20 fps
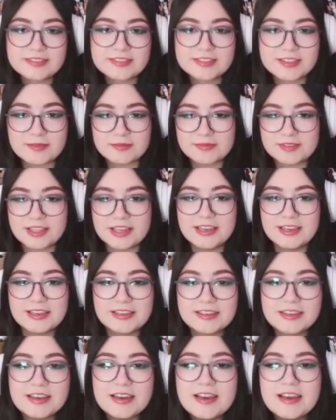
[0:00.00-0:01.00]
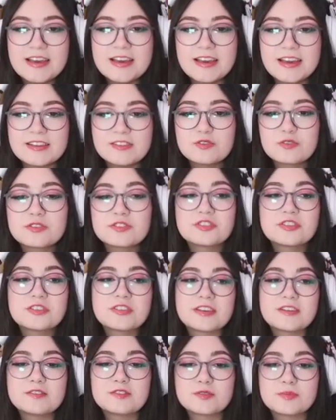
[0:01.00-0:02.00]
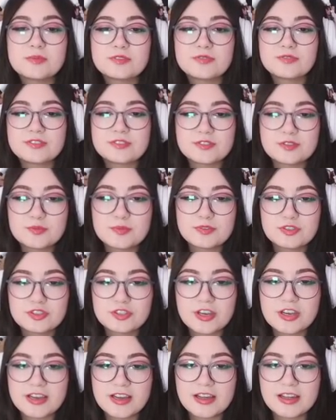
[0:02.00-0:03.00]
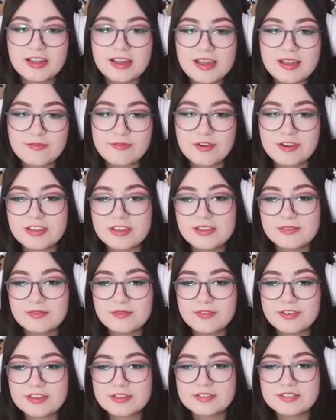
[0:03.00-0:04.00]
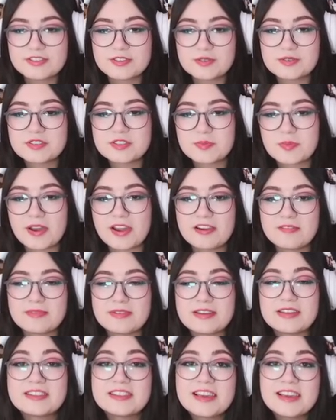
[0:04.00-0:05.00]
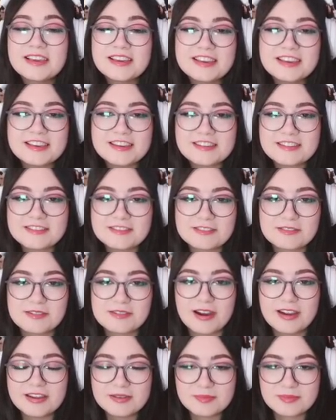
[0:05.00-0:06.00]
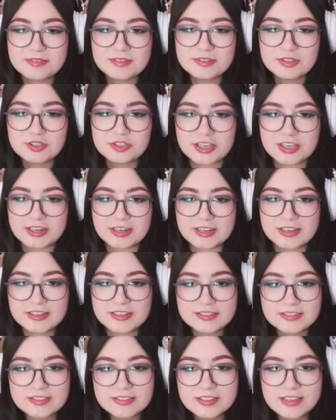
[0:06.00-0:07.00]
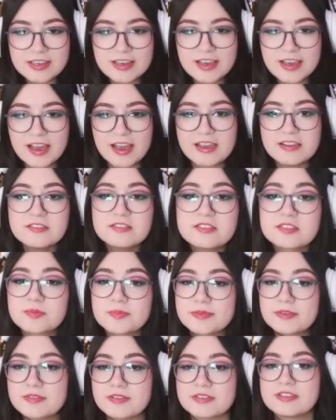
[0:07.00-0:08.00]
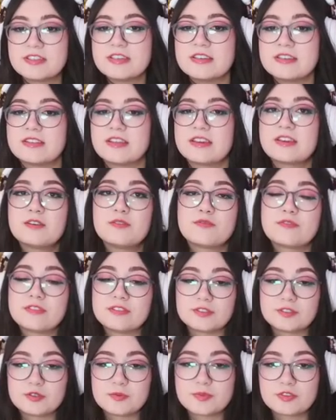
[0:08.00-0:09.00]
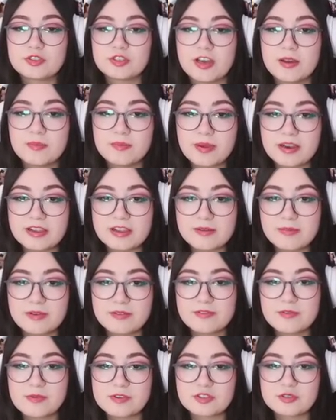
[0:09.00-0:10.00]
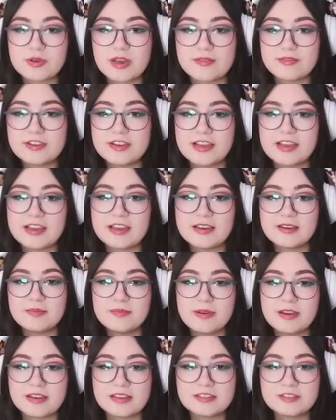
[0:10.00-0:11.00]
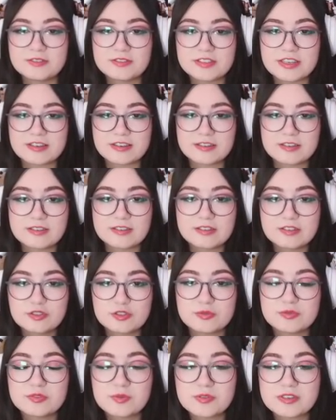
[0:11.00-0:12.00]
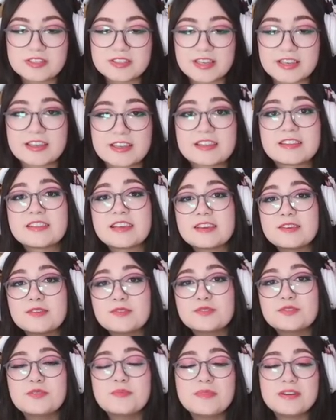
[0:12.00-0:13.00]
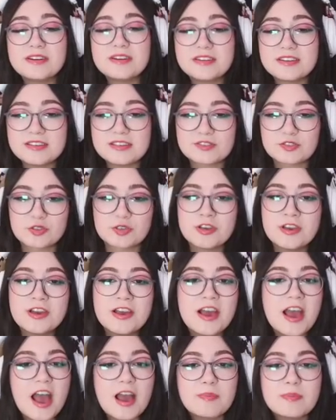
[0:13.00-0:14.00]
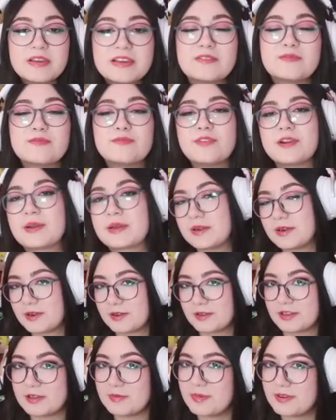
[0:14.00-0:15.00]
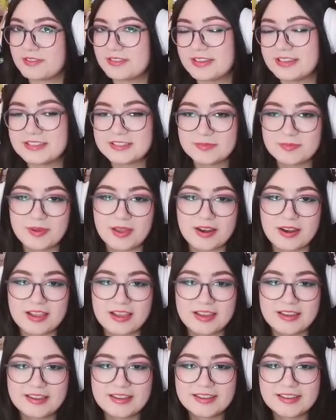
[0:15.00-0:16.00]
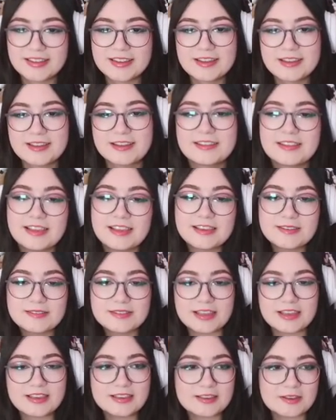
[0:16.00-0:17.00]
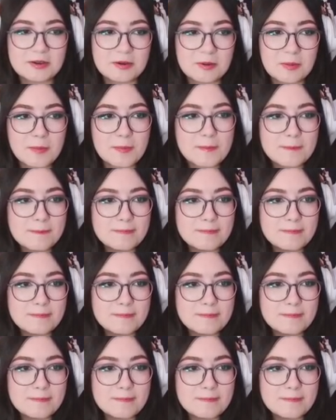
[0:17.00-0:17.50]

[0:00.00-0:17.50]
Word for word: Something. And Georgia, thank you so much for the super chat. Hey Froggy, love your videos and you inspire me. Thank you. I appreciate it and spill the tea. Thank you for the super chat. Penny and Muffin watch you every day. Penny turns eight on June 22nd. Thank you so much. Happy very early birthday to Penny. Thank you, thank you.